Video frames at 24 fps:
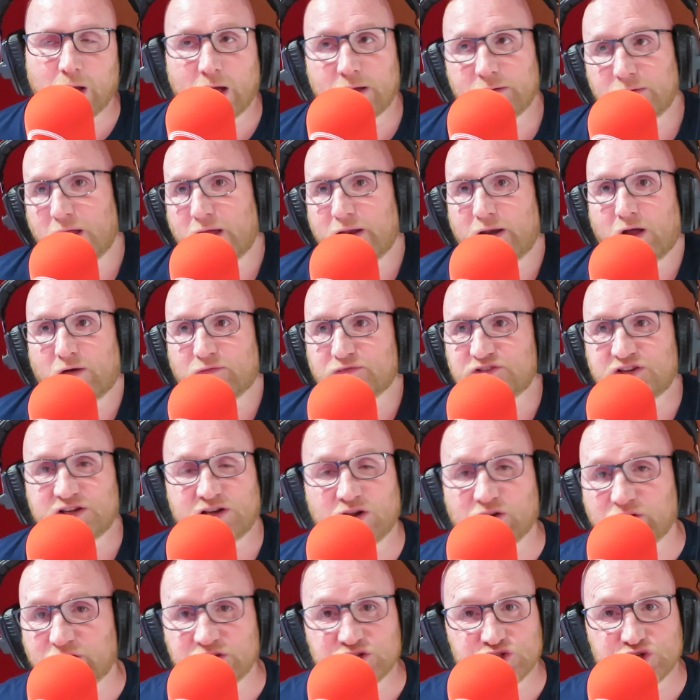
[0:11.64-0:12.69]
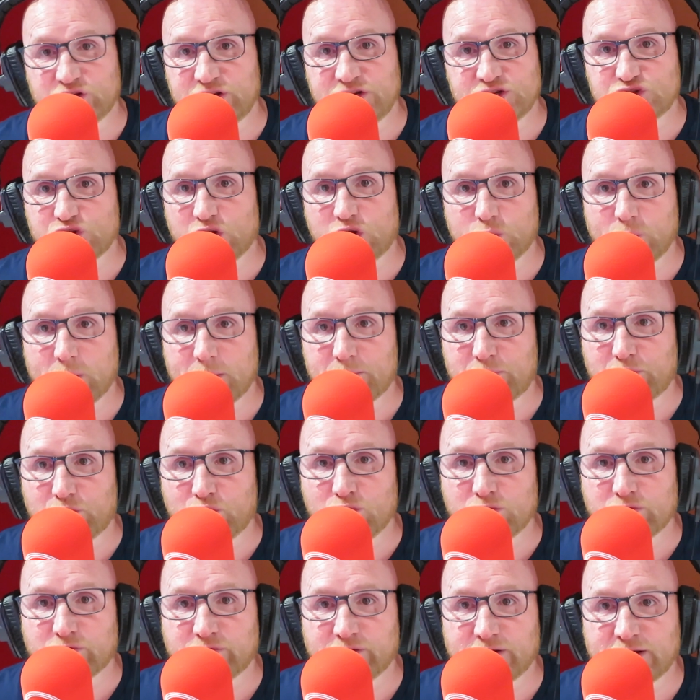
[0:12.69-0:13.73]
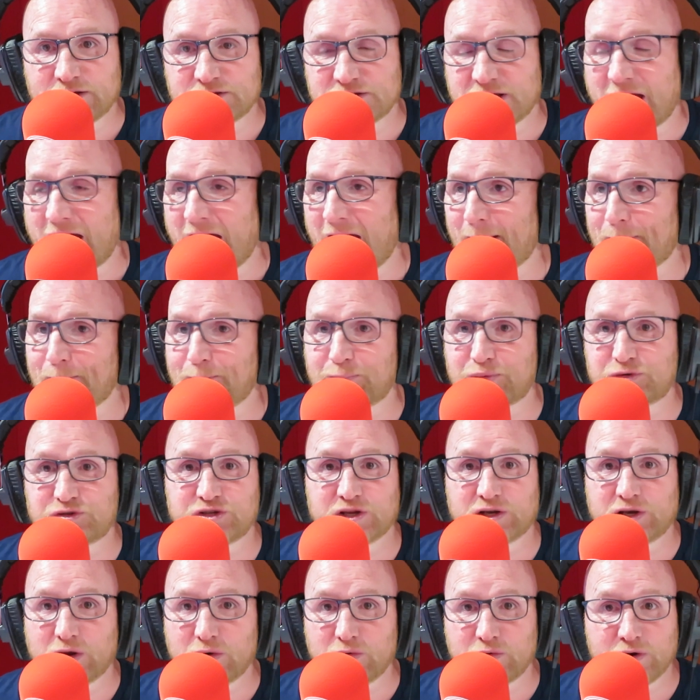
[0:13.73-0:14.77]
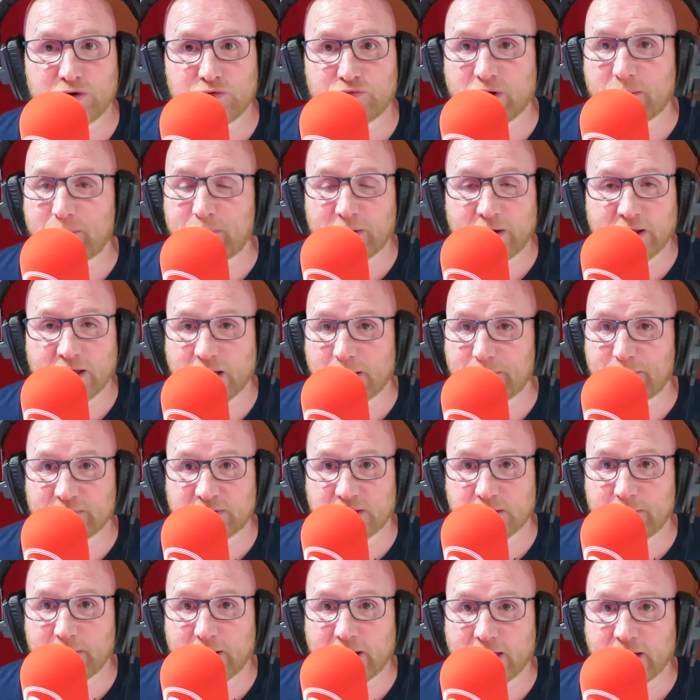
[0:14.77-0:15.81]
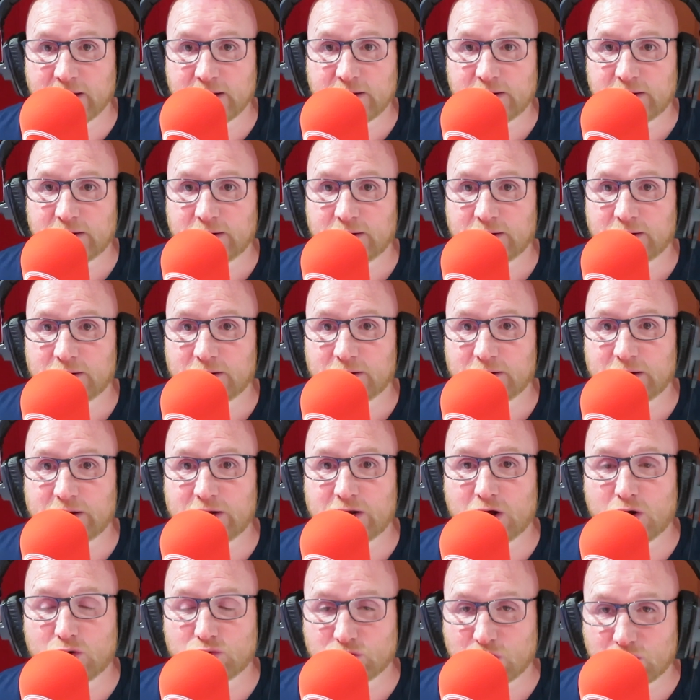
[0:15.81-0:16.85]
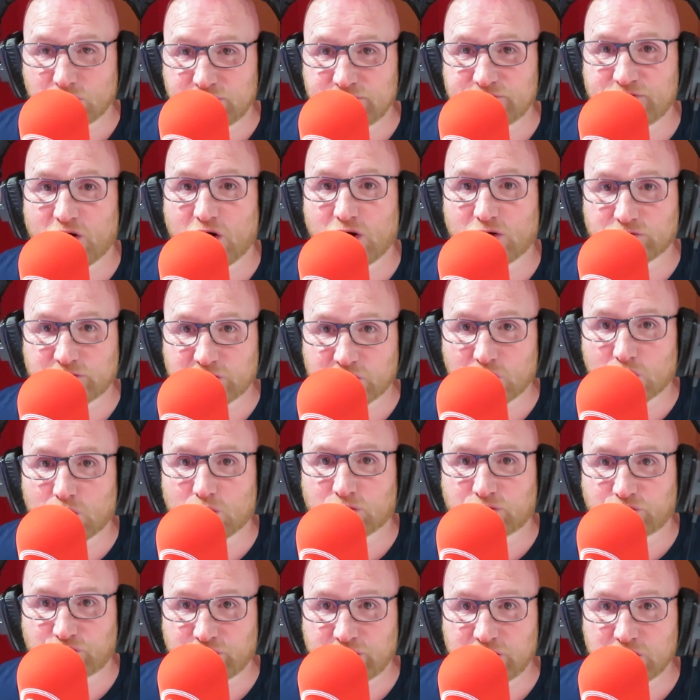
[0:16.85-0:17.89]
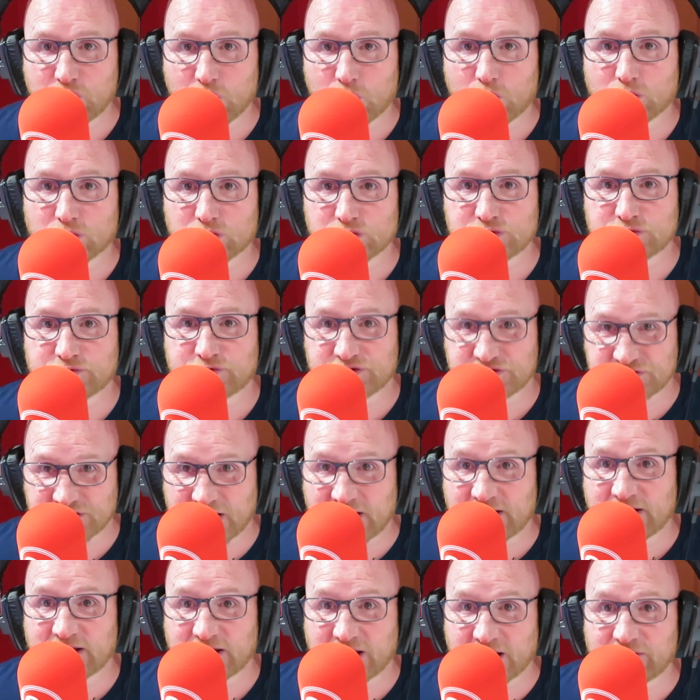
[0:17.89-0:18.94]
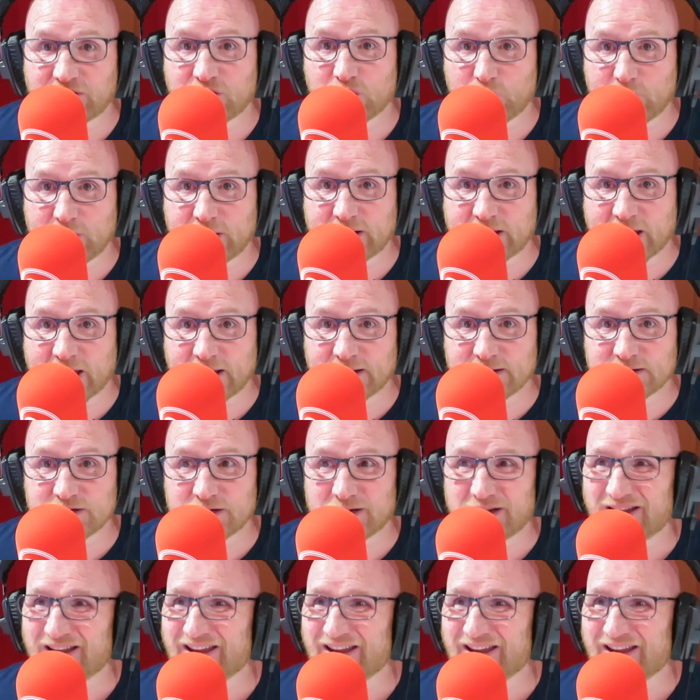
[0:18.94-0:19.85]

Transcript: Today. And obviously, look, yep. he's got okay. to improve. Sure. He's absolutely ripping it up at the minute. You know, involved in all three goals for Celtic at the weekend.